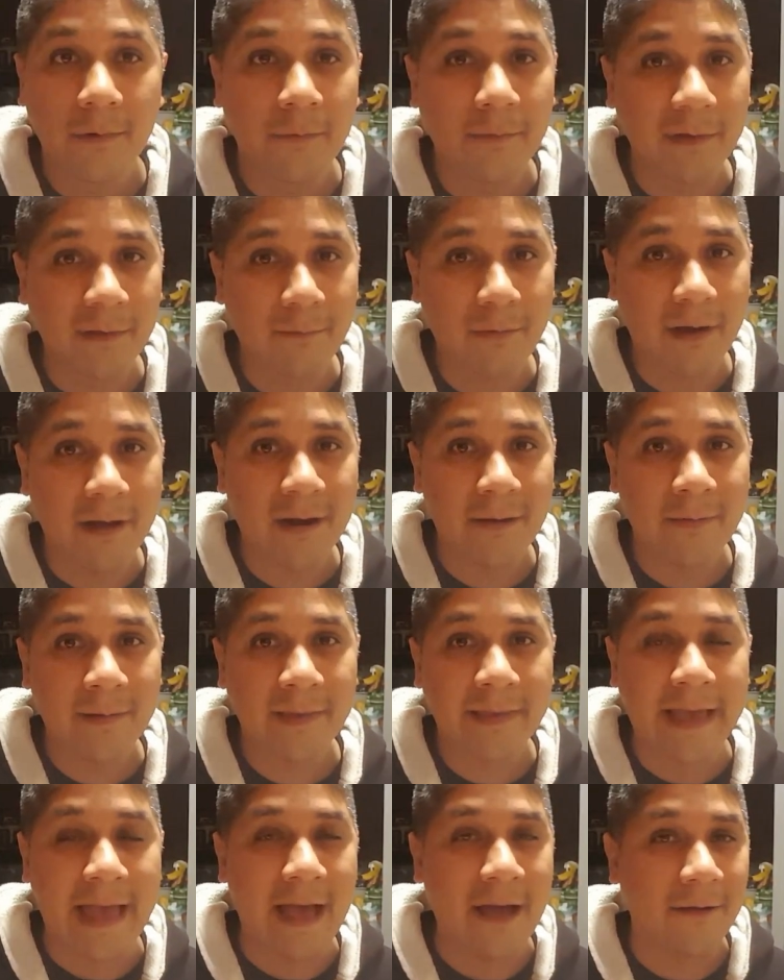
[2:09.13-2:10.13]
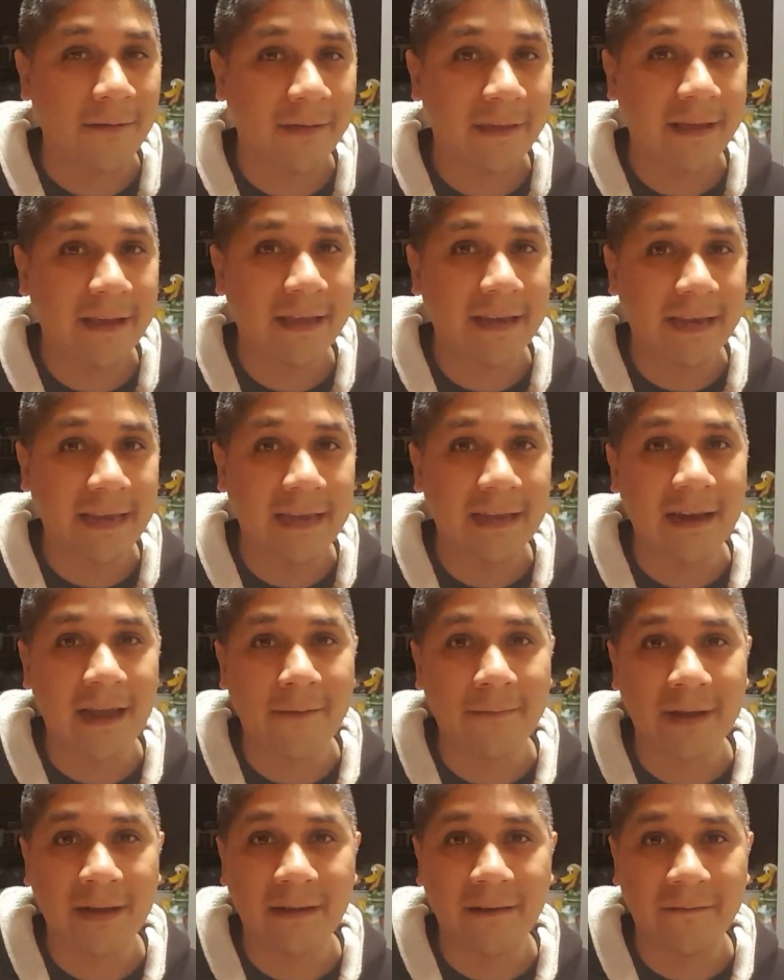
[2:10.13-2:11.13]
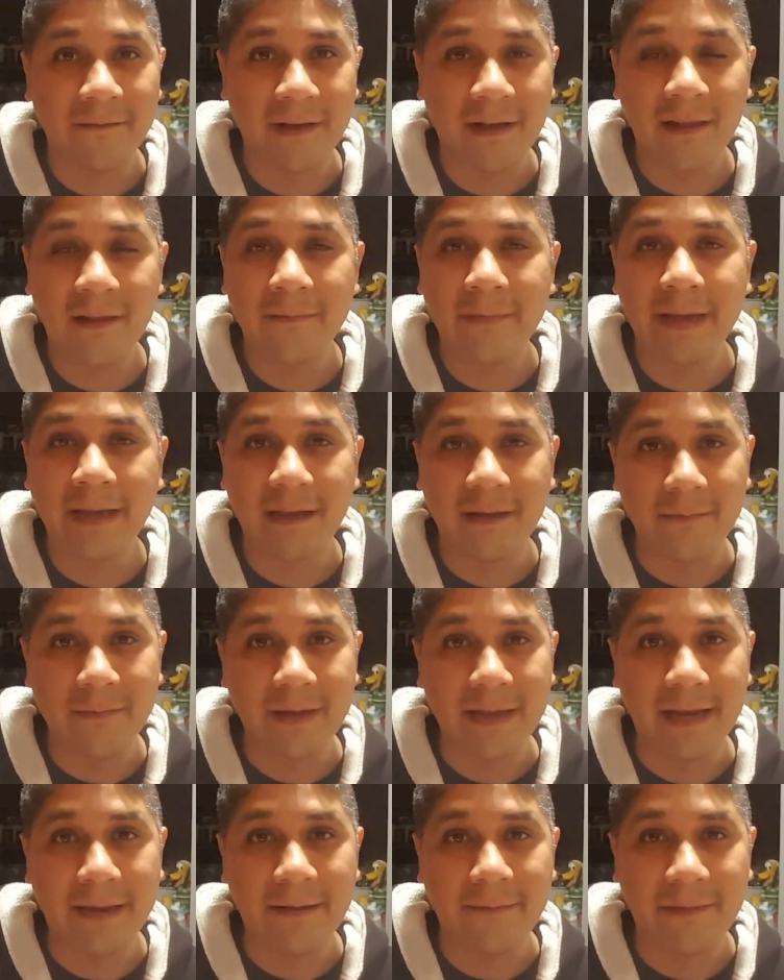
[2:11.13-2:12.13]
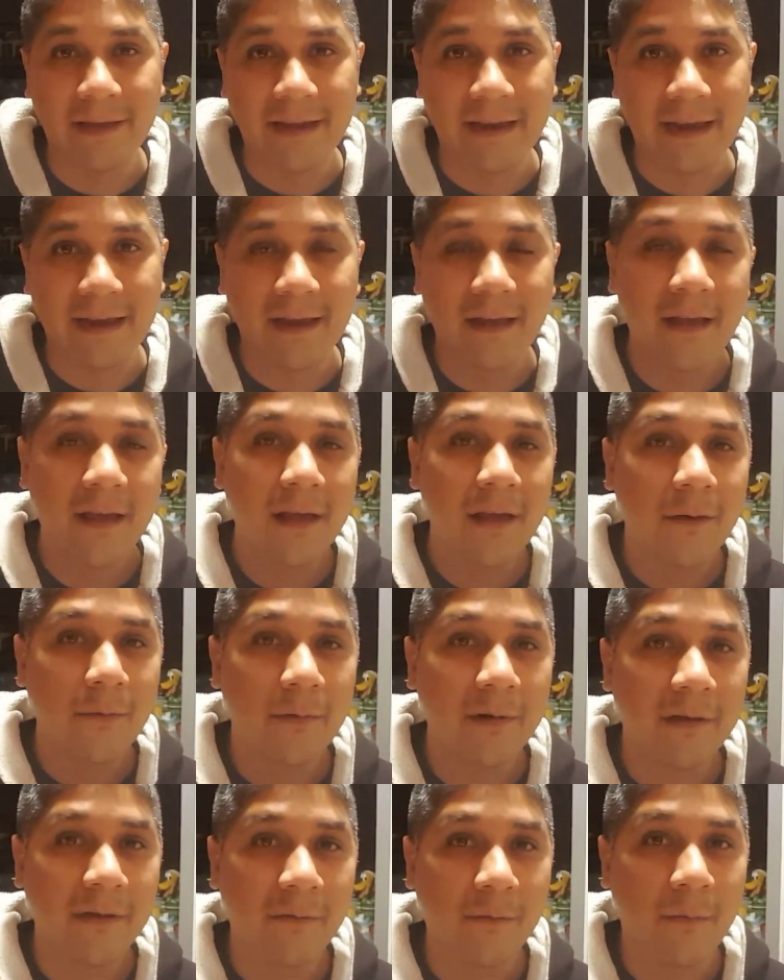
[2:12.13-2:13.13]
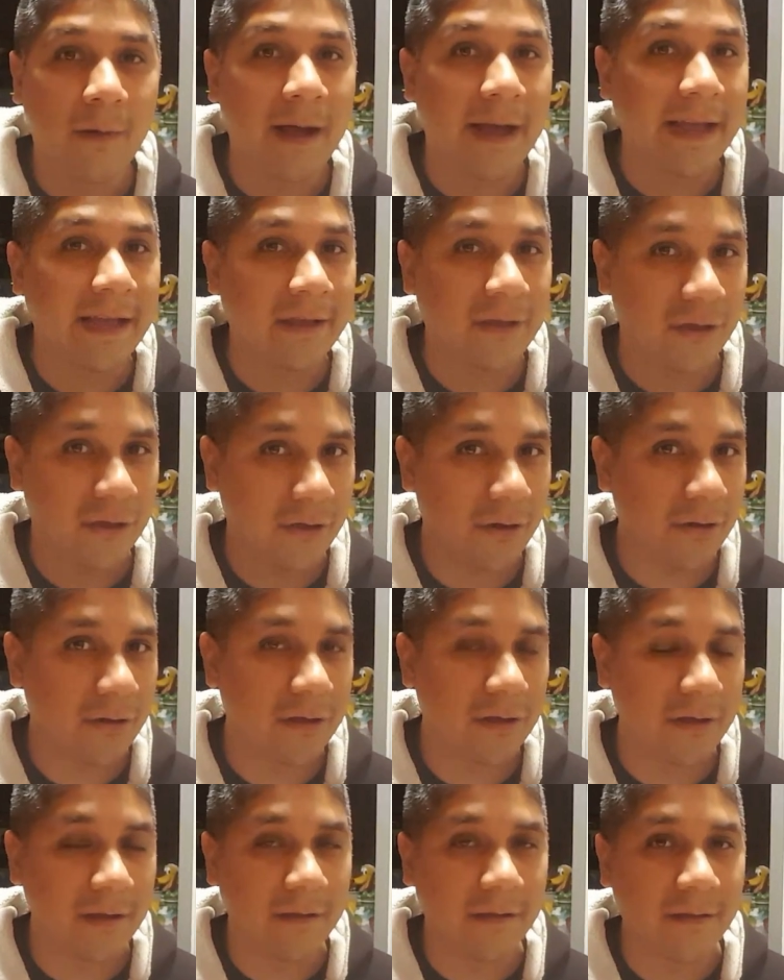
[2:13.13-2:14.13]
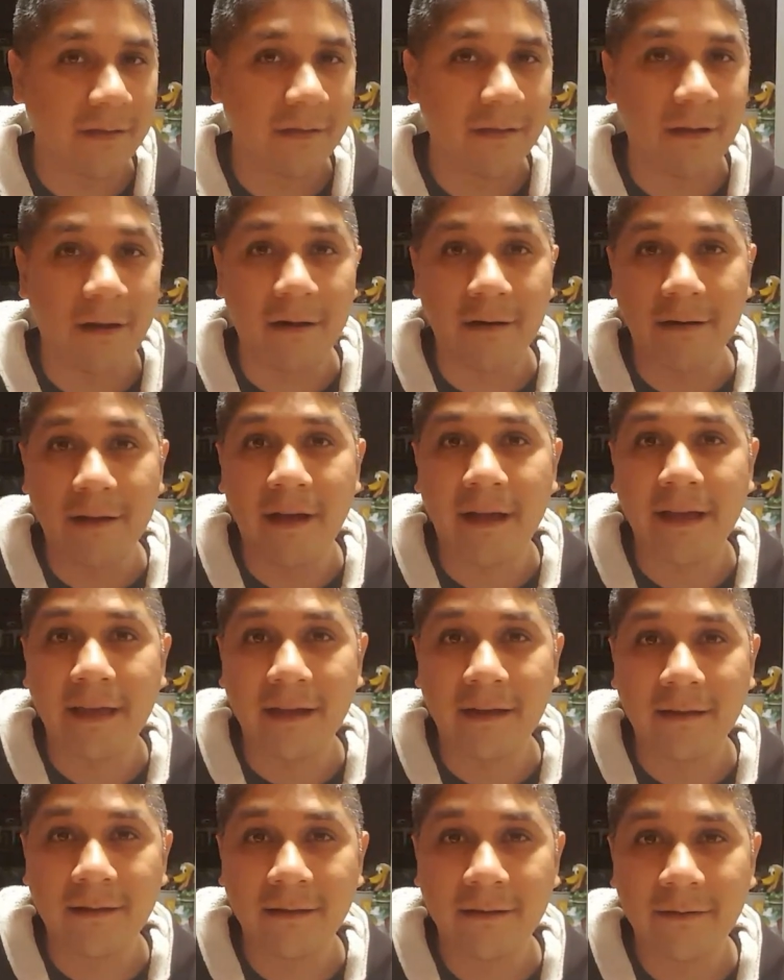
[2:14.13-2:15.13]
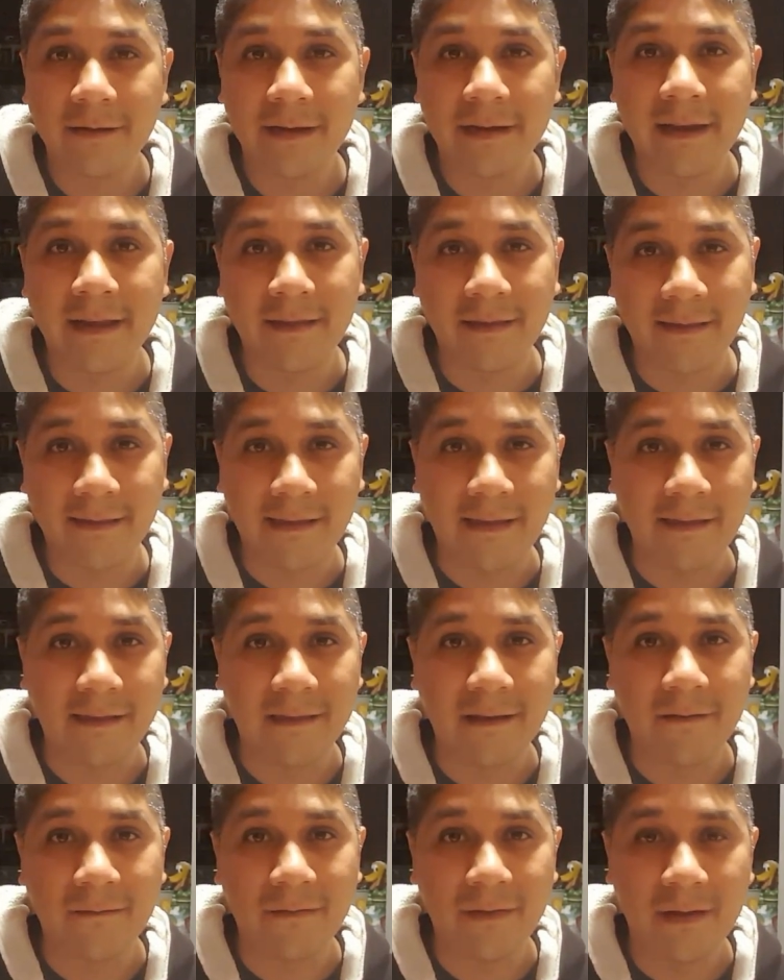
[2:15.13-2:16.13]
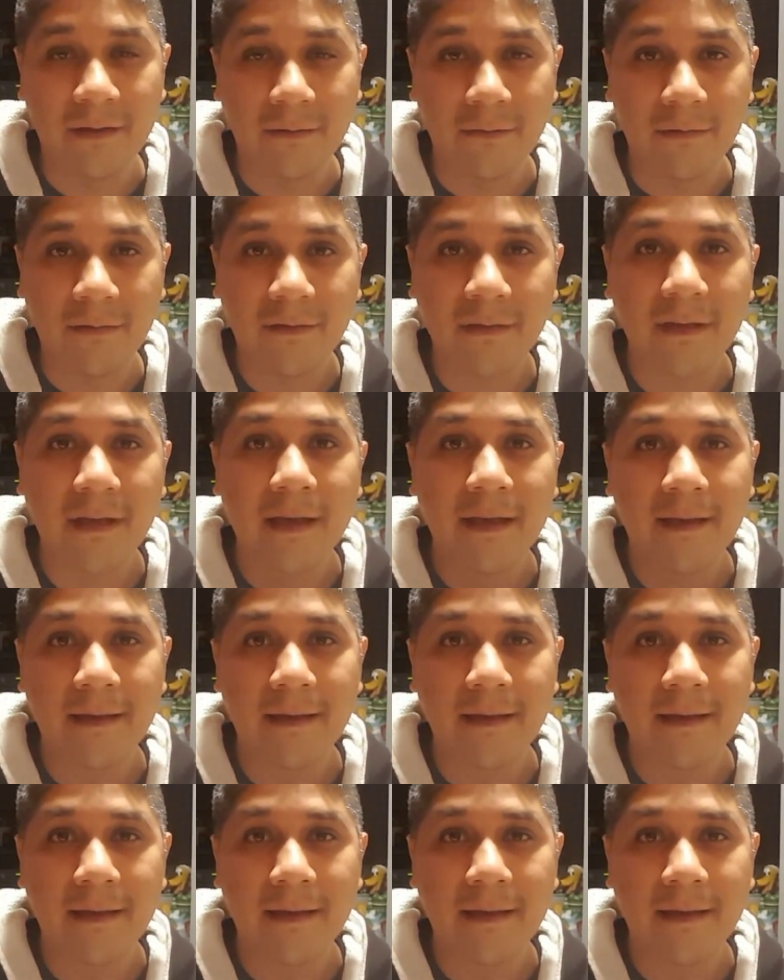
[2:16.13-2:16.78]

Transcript: What was brought up at the Housing and Economic Development Committee meeting was why churches are not included as a sensitive use.